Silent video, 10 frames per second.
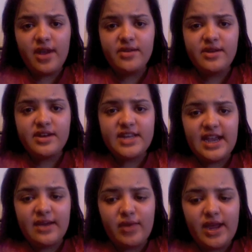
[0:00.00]
you to
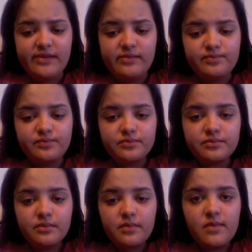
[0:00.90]
take away
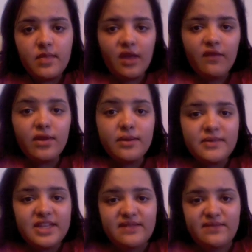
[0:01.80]
from
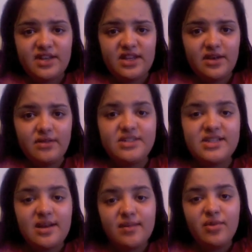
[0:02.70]
this video is,
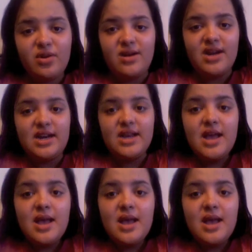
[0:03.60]
number 1,